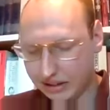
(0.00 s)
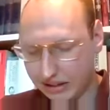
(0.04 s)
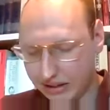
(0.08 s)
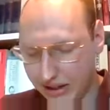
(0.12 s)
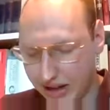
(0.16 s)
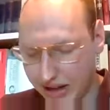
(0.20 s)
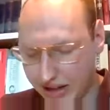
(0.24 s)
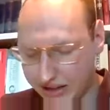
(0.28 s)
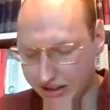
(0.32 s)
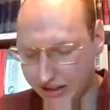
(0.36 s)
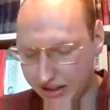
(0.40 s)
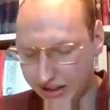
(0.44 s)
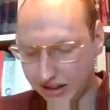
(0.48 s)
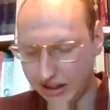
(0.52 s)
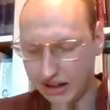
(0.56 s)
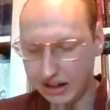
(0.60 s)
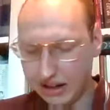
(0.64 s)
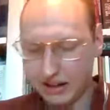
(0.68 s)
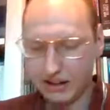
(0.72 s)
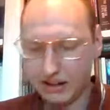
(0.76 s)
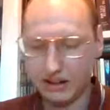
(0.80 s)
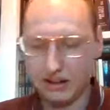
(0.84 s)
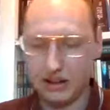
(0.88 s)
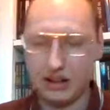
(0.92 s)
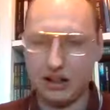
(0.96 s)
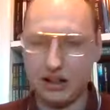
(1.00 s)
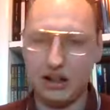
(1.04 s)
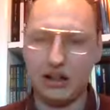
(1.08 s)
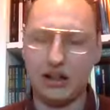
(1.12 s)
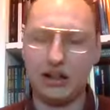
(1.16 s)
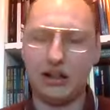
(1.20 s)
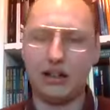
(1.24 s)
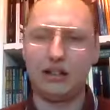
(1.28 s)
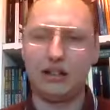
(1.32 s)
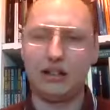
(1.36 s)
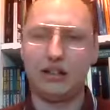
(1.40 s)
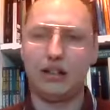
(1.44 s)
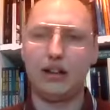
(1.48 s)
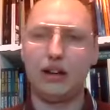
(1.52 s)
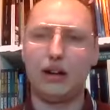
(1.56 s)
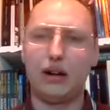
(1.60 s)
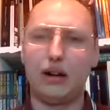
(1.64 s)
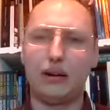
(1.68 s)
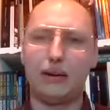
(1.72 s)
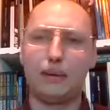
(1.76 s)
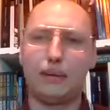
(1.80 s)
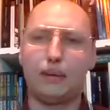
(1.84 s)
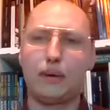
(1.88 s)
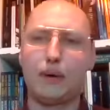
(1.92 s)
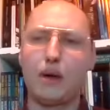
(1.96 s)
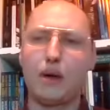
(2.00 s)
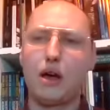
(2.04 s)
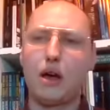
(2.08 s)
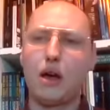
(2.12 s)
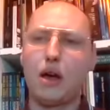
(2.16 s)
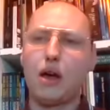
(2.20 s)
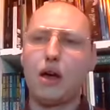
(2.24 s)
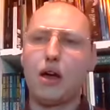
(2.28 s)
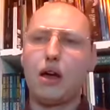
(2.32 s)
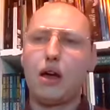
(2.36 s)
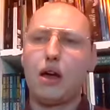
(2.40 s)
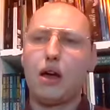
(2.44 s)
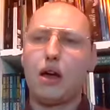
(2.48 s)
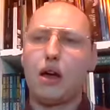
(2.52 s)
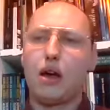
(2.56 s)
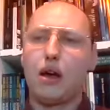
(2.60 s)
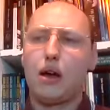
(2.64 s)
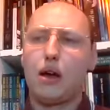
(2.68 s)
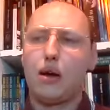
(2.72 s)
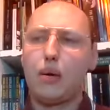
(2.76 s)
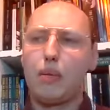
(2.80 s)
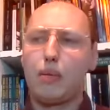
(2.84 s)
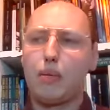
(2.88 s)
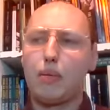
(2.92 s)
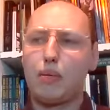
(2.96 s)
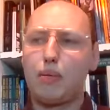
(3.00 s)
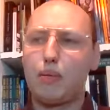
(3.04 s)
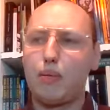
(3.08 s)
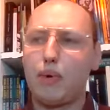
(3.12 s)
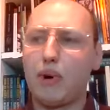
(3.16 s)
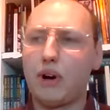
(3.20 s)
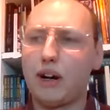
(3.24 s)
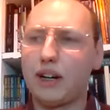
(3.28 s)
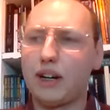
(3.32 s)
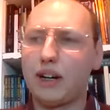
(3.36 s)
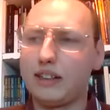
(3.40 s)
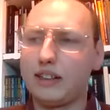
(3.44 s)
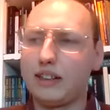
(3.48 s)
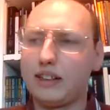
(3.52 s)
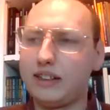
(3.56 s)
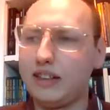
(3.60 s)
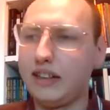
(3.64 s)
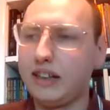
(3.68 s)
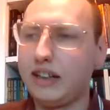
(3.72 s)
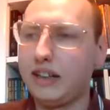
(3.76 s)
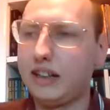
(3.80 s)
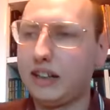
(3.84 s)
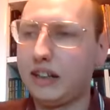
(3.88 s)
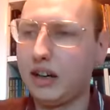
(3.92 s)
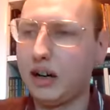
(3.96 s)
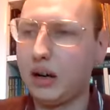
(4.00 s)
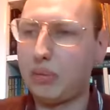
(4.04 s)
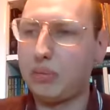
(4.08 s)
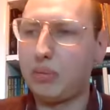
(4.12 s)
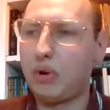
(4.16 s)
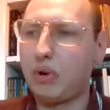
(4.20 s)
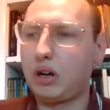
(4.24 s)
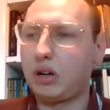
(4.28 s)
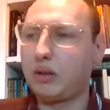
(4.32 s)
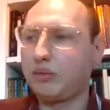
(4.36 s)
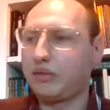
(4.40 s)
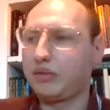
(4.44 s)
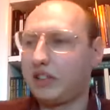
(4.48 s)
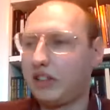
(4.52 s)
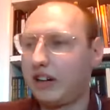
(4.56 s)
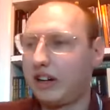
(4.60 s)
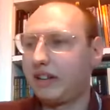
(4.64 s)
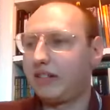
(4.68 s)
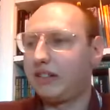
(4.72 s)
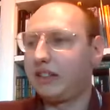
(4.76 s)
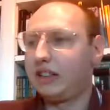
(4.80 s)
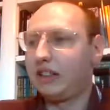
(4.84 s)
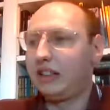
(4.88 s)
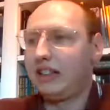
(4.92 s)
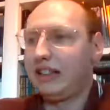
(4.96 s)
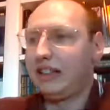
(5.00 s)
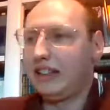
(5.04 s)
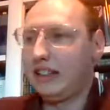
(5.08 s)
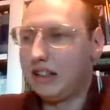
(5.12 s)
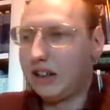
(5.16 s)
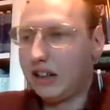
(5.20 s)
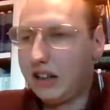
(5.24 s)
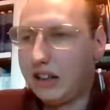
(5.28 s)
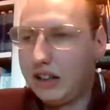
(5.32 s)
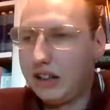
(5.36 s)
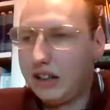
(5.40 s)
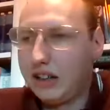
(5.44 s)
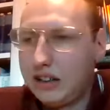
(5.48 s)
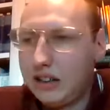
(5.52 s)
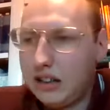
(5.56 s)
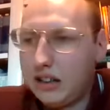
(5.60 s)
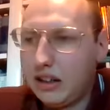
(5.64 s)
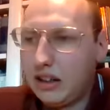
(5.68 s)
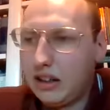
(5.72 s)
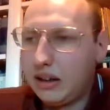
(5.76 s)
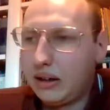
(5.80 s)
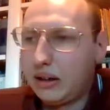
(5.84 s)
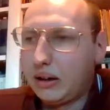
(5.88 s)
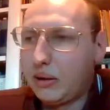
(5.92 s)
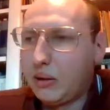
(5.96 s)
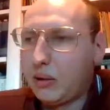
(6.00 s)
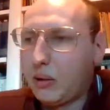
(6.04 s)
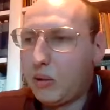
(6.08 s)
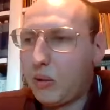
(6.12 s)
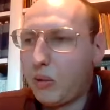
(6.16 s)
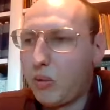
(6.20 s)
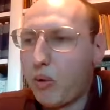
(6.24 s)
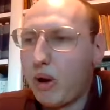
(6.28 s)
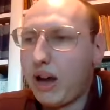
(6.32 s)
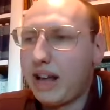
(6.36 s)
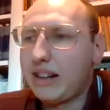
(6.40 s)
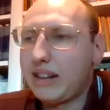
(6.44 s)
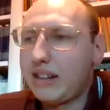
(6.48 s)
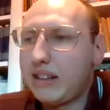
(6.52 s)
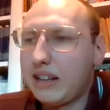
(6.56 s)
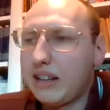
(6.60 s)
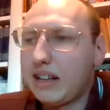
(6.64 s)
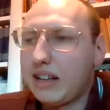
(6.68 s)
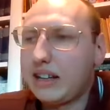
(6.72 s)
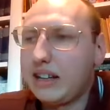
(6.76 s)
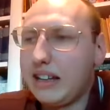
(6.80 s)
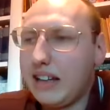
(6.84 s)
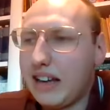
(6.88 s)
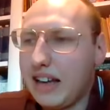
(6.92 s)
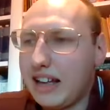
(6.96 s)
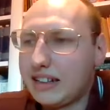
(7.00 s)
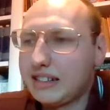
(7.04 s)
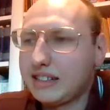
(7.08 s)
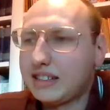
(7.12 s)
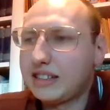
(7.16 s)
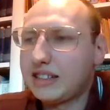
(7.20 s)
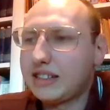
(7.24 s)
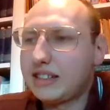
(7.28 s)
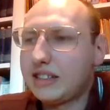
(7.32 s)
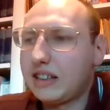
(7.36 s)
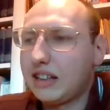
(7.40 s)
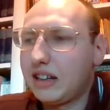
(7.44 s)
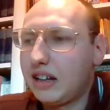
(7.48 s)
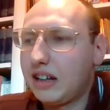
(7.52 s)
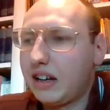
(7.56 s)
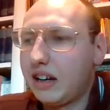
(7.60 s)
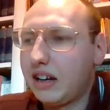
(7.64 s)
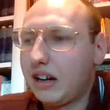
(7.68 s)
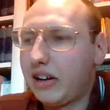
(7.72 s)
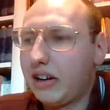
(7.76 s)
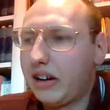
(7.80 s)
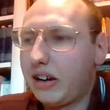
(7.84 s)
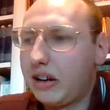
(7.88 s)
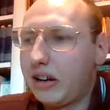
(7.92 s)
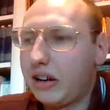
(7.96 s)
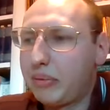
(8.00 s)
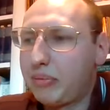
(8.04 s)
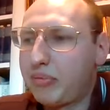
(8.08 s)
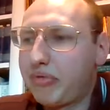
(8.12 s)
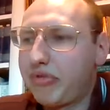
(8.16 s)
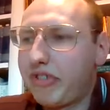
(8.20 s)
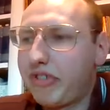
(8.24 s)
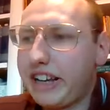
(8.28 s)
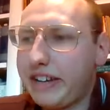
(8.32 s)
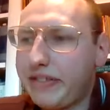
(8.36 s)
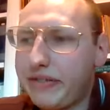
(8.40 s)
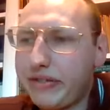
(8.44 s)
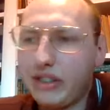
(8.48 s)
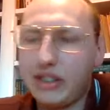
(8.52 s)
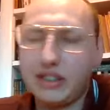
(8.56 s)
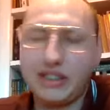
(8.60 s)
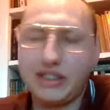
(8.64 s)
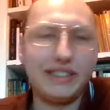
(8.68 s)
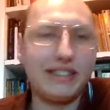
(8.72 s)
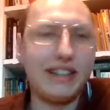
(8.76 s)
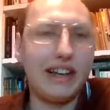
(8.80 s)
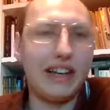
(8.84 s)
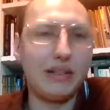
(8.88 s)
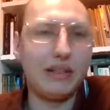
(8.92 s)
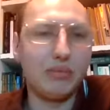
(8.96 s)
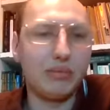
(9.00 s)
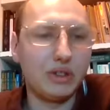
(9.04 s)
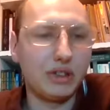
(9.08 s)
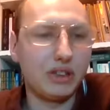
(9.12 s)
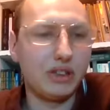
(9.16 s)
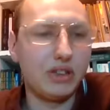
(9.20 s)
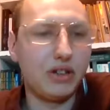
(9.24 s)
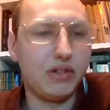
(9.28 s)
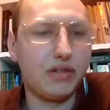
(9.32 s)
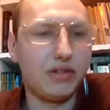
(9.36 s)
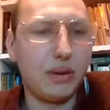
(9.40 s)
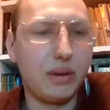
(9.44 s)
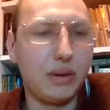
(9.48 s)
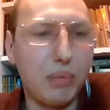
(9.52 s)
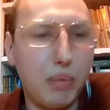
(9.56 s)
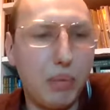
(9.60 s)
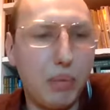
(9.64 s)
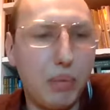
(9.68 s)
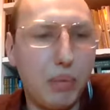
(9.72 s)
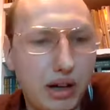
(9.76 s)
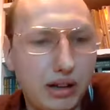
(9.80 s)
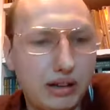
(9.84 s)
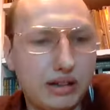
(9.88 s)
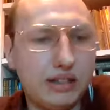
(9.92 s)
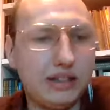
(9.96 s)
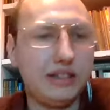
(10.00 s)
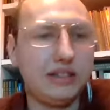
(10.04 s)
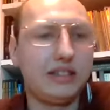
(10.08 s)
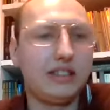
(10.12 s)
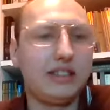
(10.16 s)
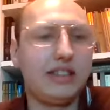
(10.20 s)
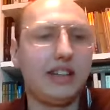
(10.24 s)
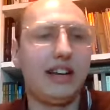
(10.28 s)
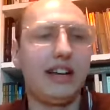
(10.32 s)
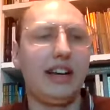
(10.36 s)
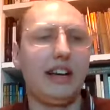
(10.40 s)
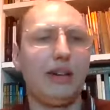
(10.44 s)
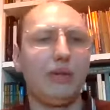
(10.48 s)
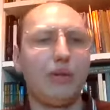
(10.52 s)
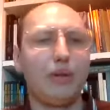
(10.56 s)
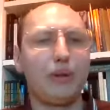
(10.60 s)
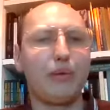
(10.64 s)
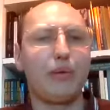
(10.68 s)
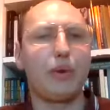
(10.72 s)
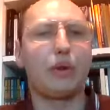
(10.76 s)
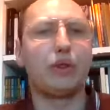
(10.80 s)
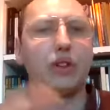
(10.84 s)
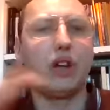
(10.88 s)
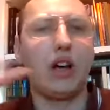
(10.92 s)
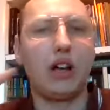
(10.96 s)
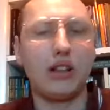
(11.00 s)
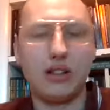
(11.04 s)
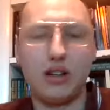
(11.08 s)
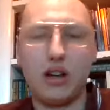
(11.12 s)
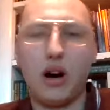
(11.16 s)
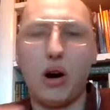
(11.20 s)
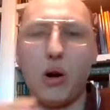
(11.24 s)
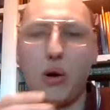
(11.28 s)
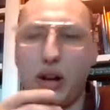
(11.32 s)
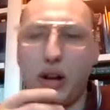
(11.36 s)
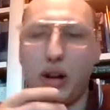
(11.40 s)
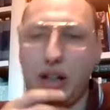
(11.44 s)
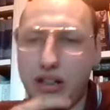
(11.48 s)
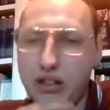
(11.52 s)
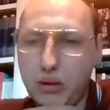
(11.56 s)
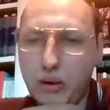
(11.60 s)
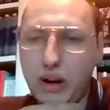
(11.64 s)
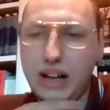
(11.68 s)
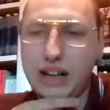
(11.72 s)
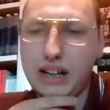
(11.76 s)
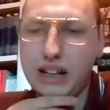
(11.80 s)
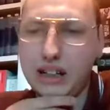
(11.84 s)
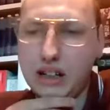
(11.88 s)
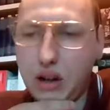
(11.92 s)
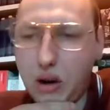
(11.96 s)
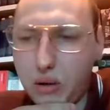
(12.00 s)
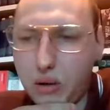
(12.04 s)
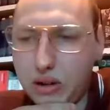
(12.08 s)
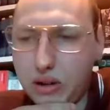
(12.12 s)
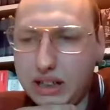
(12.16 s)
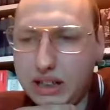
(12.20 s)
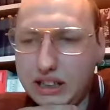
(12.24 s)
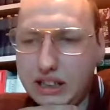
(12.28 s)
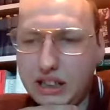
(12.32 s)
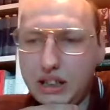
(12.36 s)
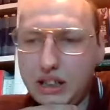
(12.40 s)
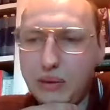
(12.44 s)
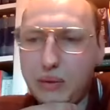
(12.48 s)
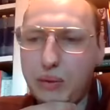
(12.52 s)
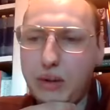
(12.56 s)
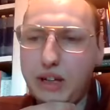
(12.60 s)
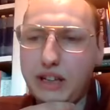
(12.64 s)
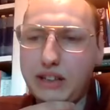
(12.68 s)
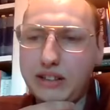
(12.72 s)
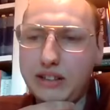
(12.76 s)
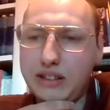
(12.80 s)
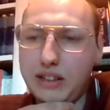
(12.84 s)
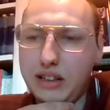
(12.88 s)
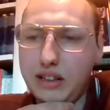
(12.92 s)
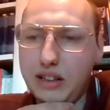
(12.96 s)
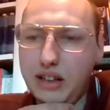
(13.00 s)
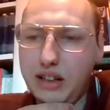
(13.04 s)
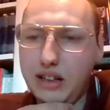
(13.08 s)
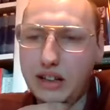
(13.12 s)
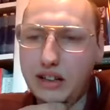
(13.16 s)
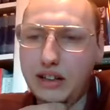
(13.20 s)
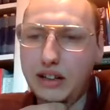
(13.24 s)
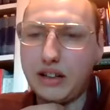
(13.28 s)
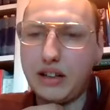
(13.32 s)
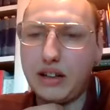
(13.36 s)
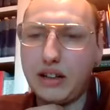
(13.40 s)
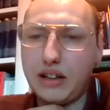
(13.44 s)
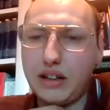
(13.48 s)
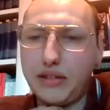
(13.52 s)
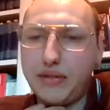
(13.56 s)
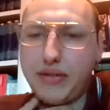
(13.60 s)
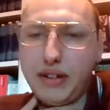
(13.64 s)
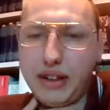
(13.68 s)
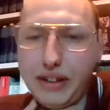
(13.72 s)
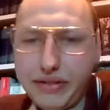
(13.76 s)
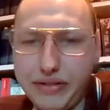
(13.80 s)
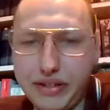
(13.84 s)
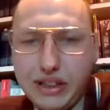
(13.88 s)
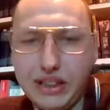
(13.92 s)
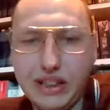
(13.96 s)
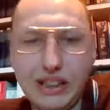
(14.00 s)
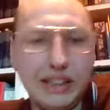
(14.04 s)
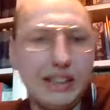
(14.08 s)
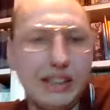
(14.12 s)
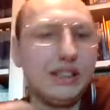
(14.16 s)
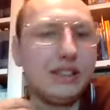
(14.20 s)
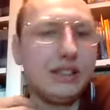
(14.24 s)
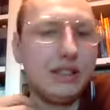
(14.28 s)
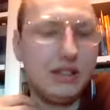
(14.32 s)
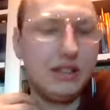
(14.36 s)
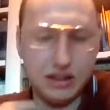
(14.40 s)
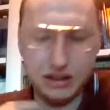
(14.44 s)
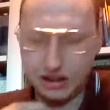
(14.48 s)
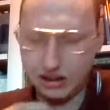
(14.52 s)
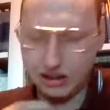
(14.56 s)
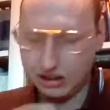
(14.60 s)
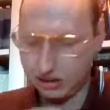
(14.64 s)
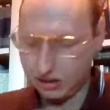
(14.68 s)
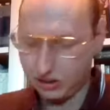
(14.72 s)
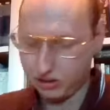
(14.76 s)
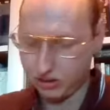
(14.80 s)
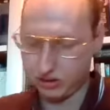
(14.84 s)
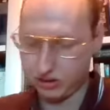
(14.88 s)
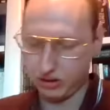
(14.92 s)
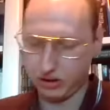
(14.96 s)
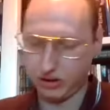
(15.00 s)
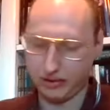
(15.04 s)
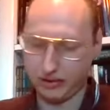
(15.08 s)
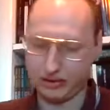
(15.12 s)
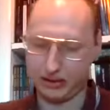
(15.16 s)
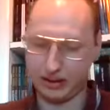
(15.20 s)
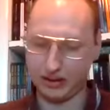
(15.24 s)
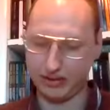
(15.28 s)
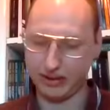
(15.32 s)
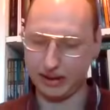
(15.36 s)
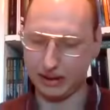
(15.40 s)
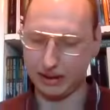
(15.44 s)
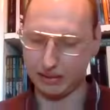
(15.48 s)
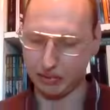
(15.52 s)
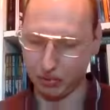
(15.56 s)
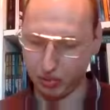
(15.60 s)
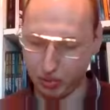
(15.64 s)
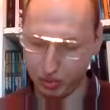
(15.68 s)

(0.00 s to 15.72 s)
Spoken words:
last year the party parliamentary leader went against previous statements of the party, saying we will not go into any coalition with the VVD, the Conservative Liberal